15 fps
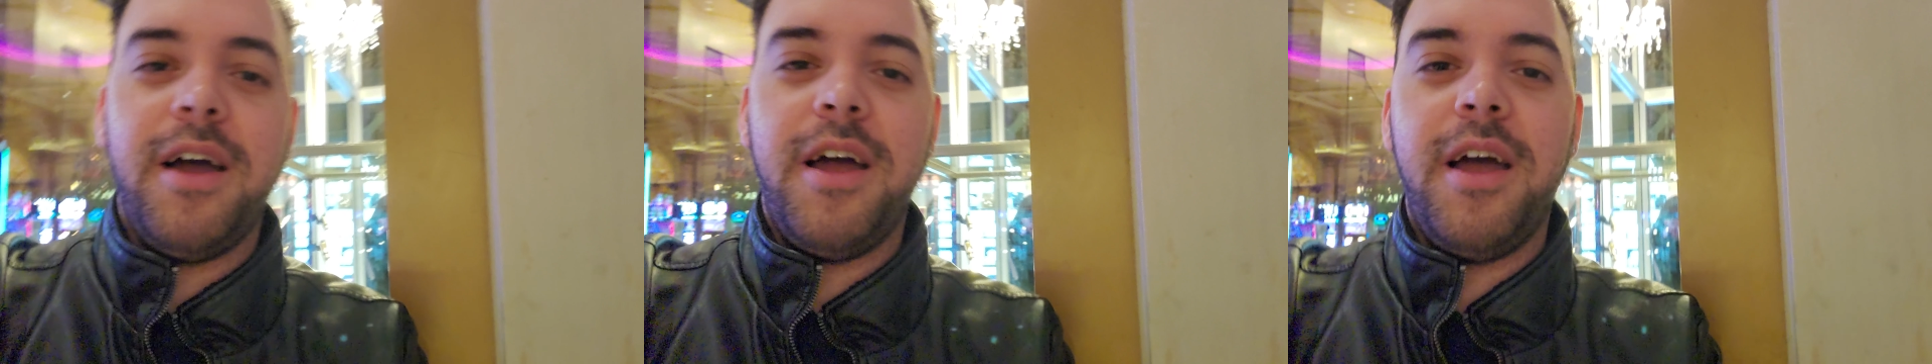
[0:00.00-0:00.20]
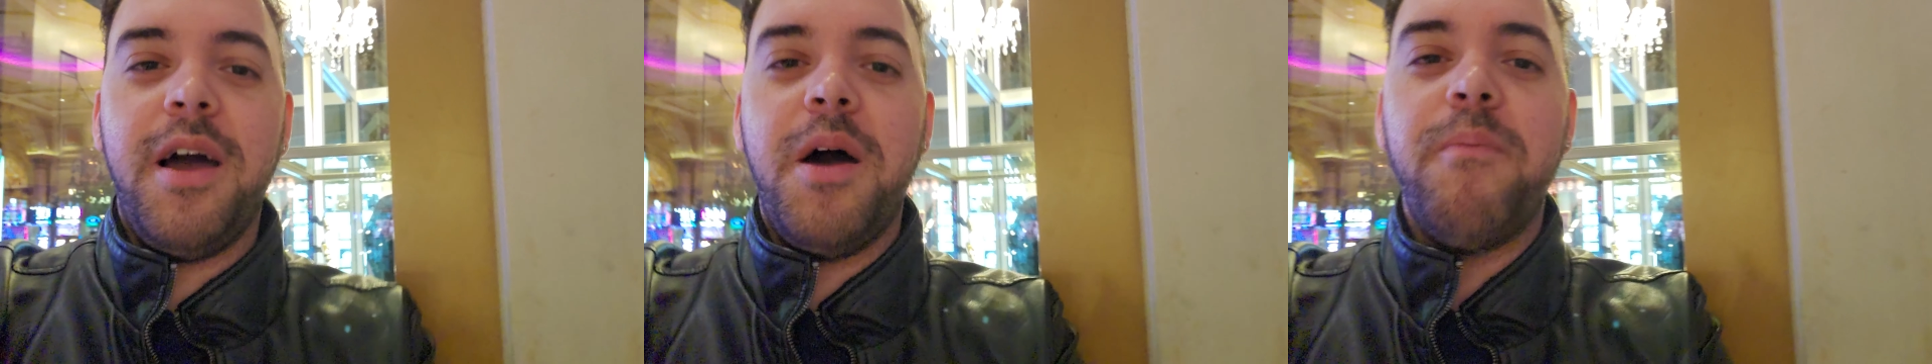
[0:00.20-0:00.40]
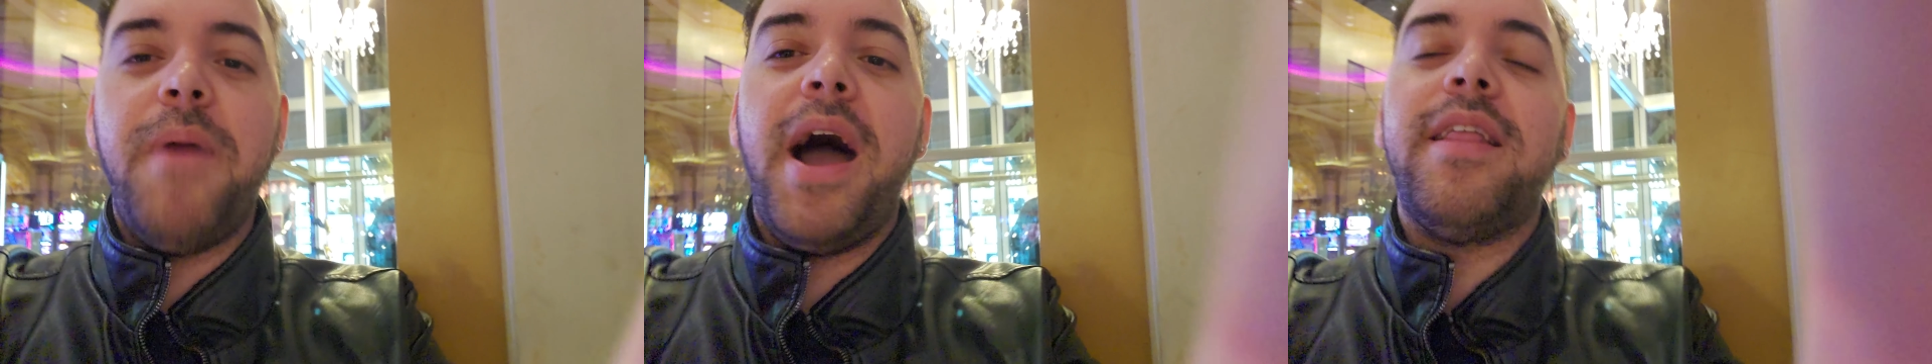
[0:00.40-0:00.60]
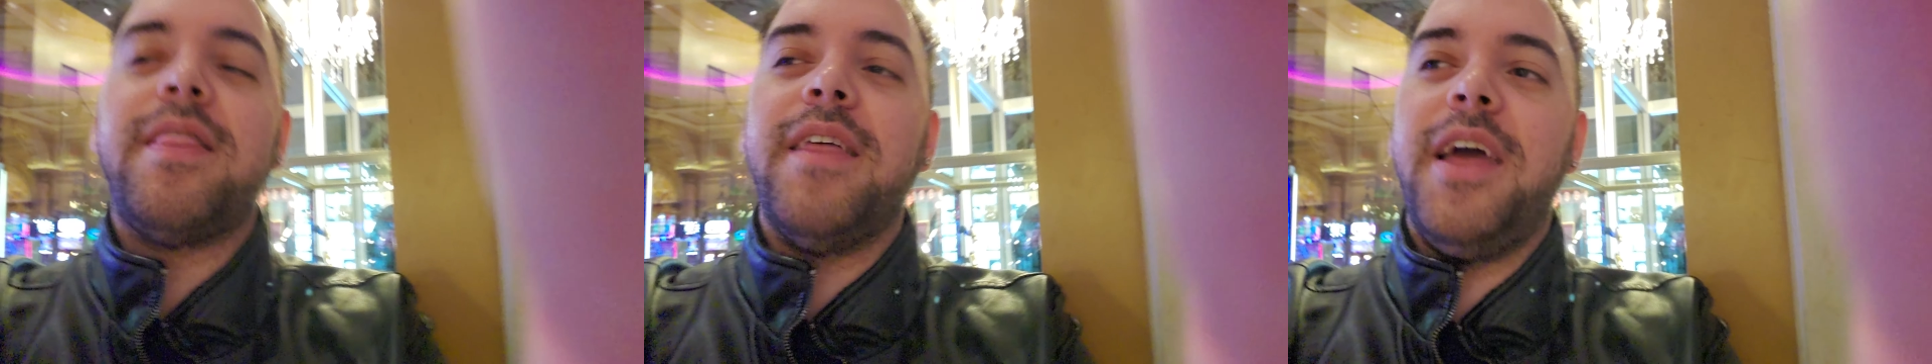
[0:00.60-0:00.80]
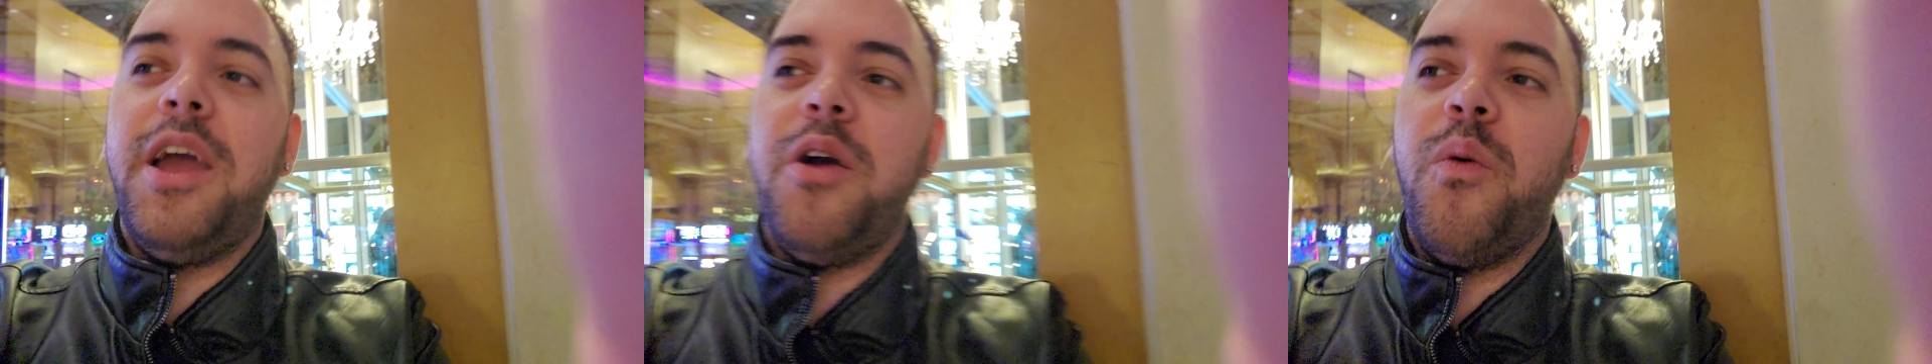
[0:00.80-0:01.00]
It was my
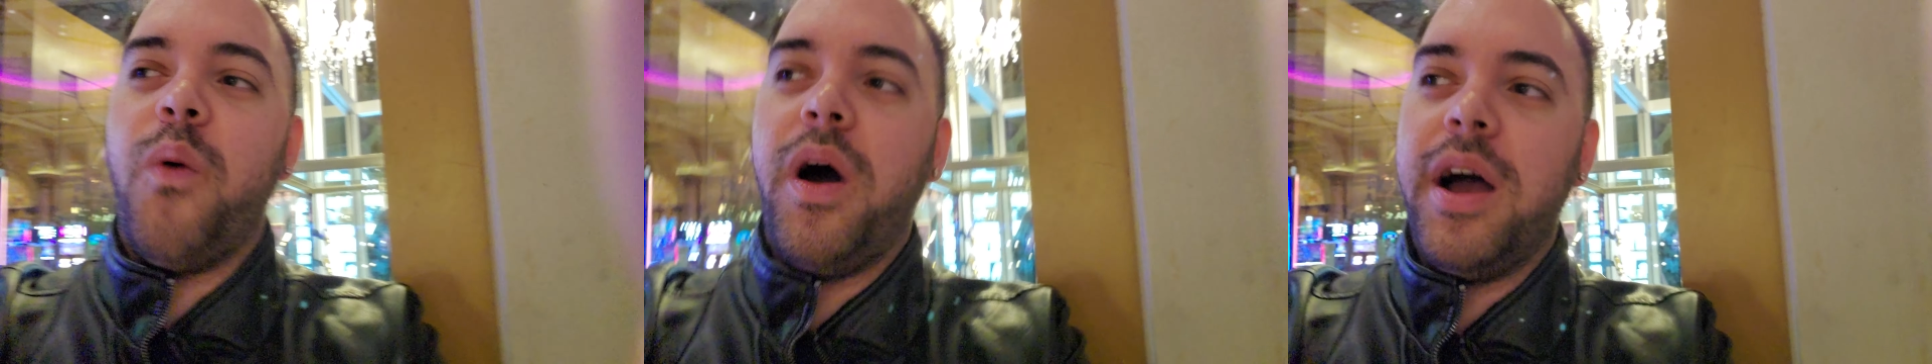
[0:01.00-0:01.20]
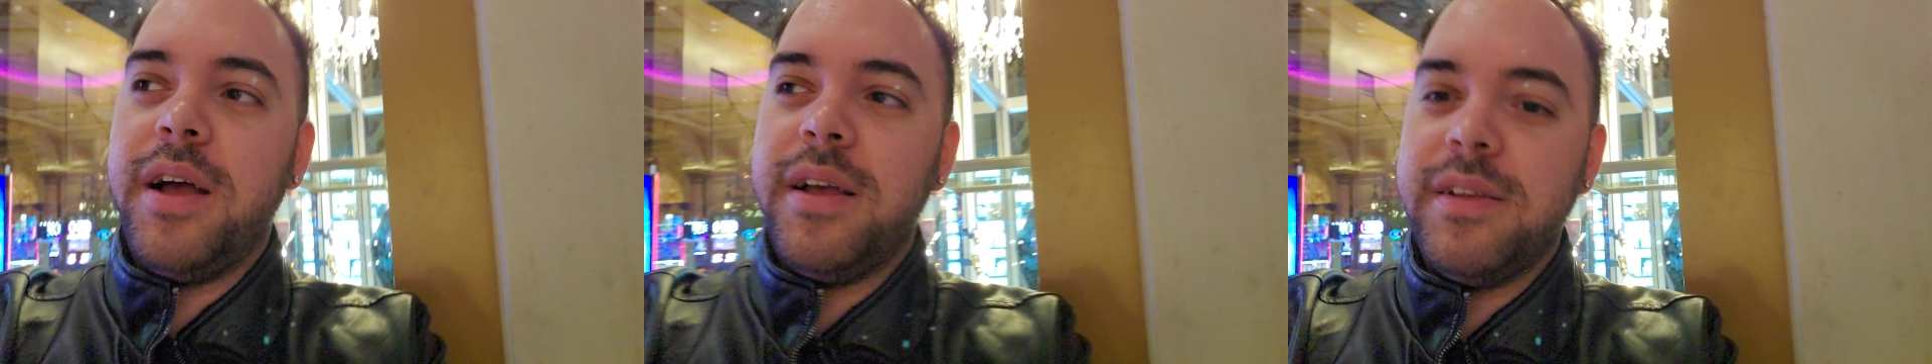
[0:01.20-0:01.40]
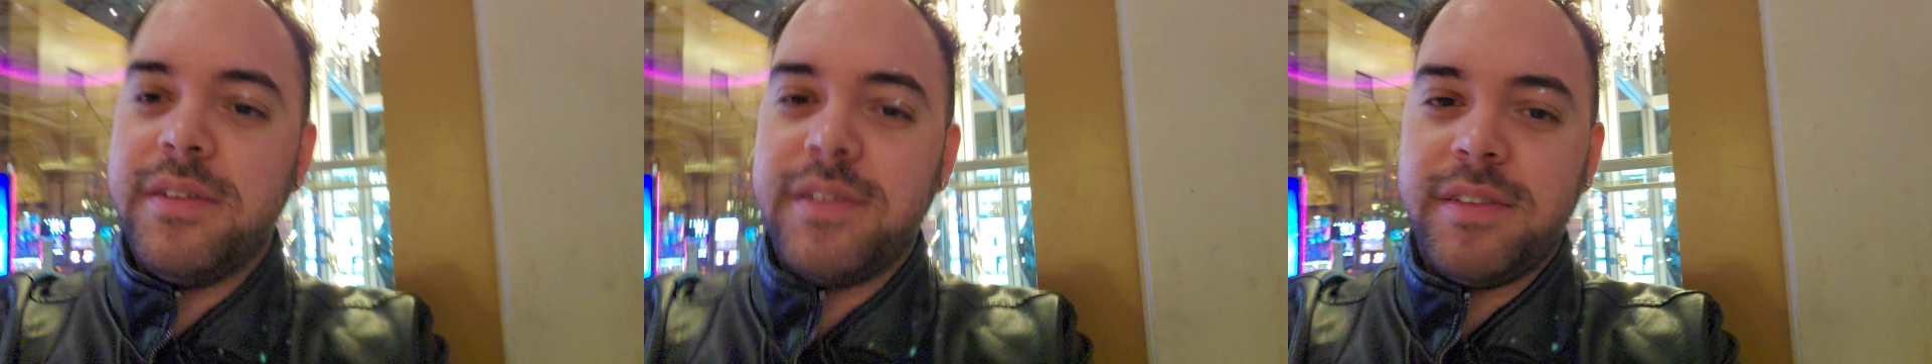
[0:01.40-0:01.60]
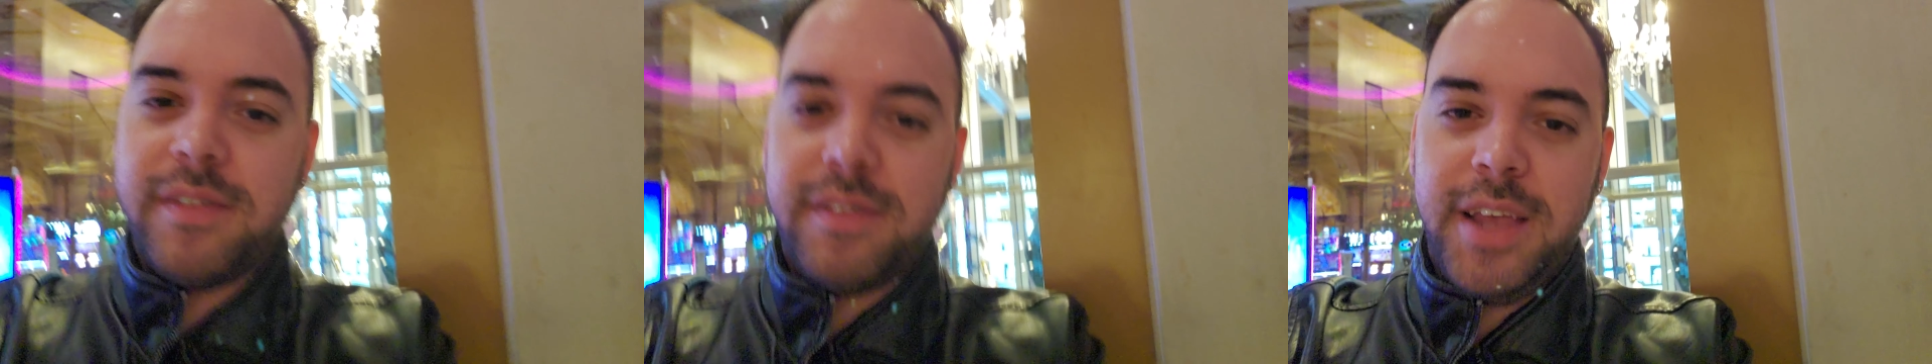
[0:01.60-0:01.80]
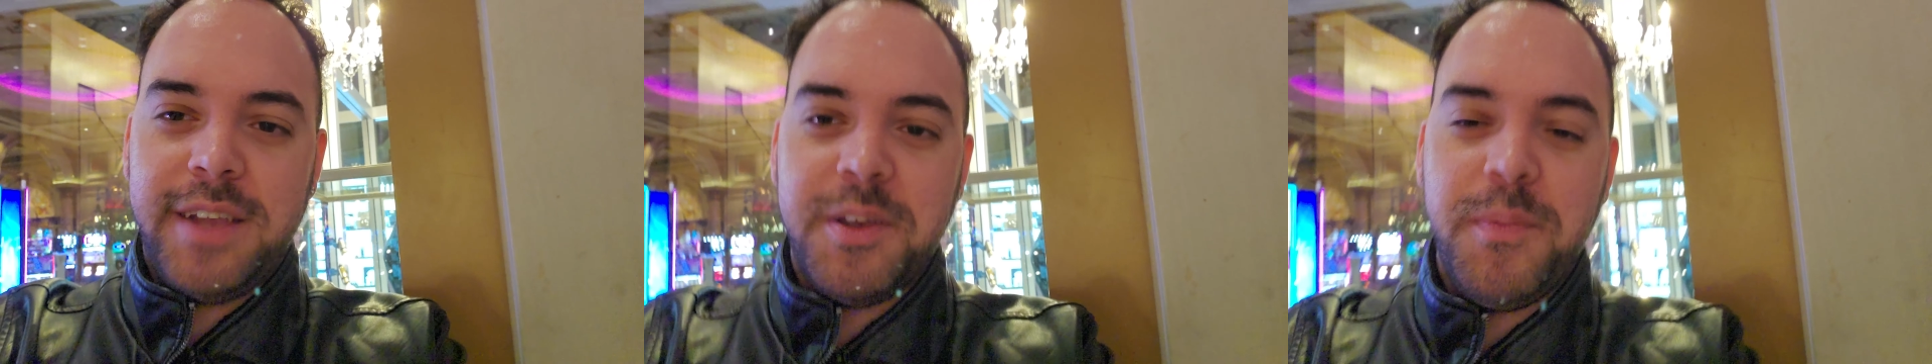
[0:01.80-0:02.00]
thing was
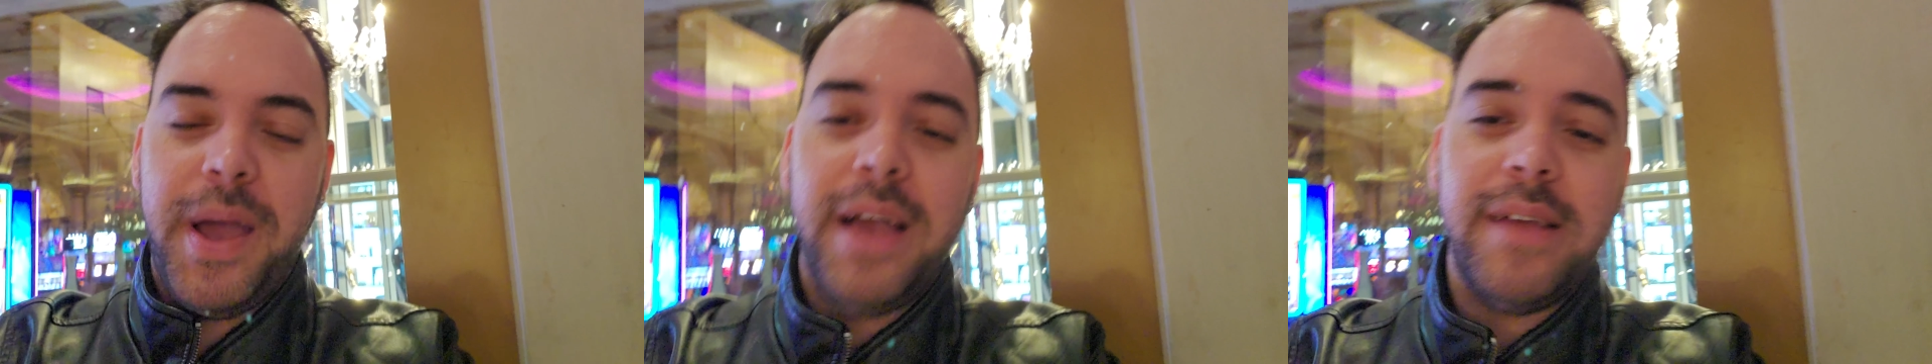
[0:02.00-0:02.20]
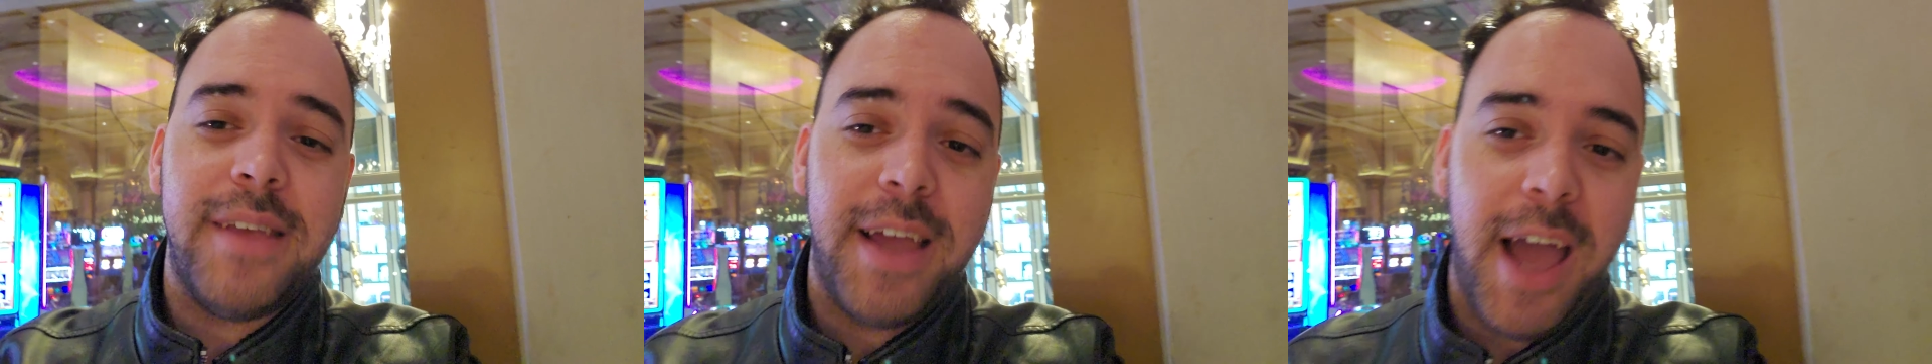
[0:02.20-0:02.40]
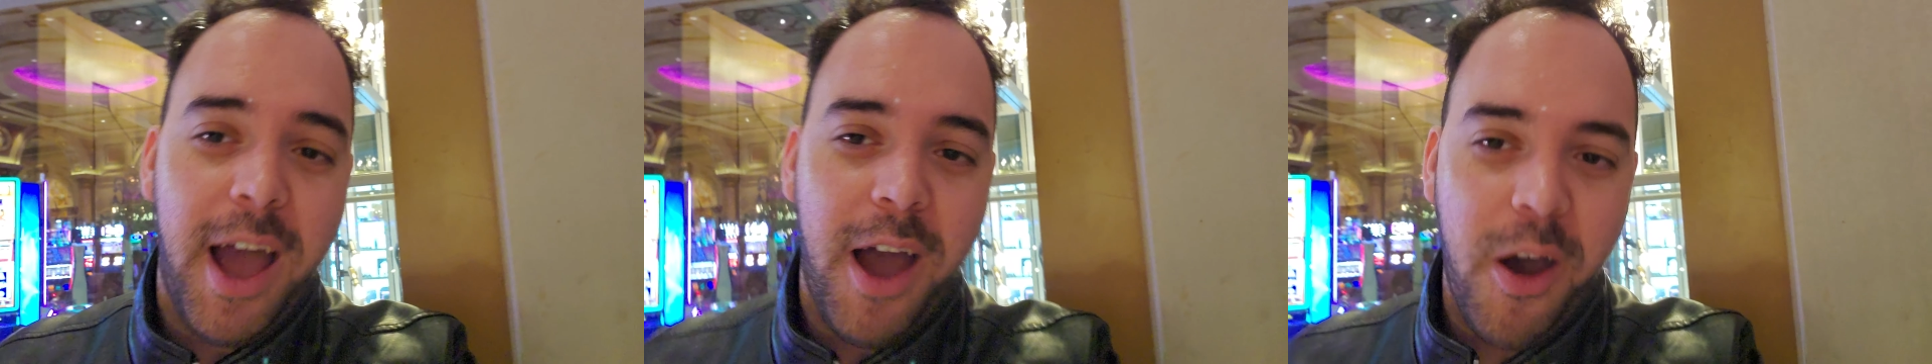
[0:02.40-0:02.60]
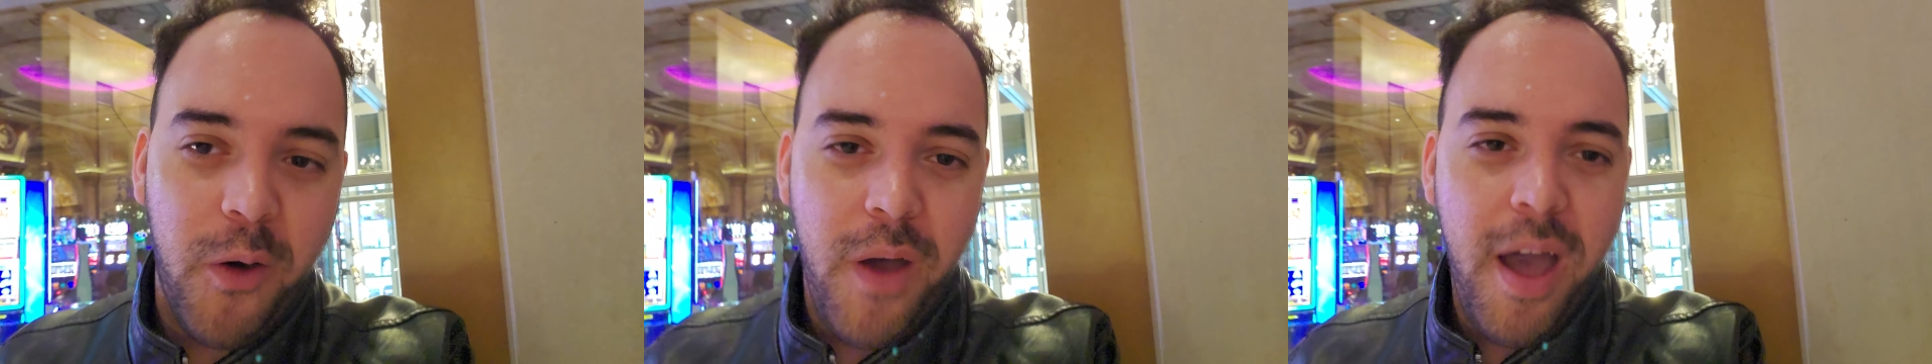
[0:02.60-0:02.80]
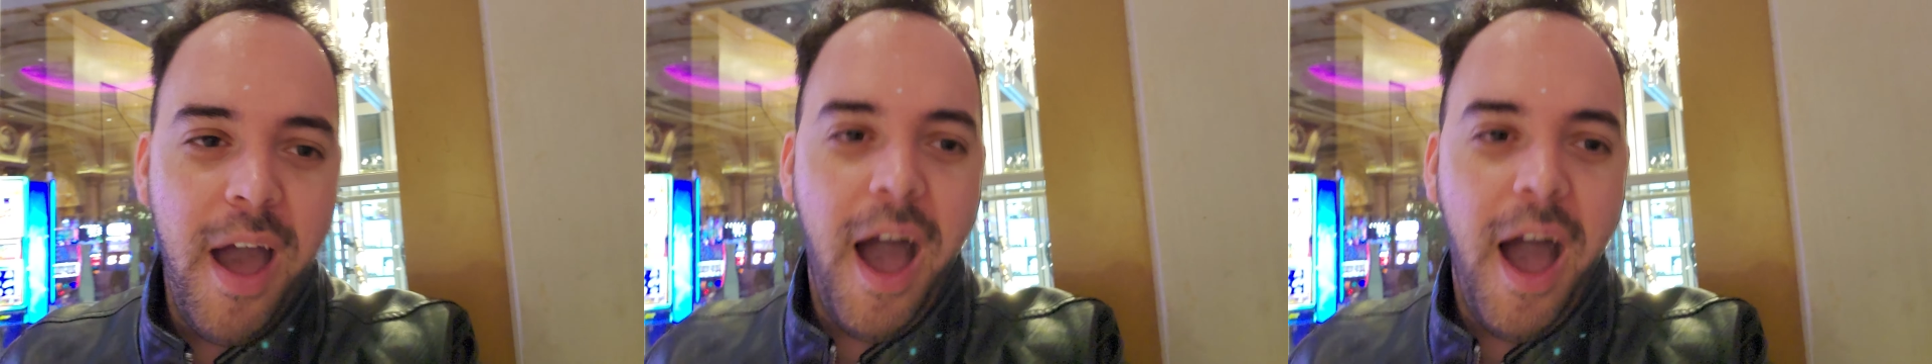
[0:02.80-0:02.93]
it's amazing how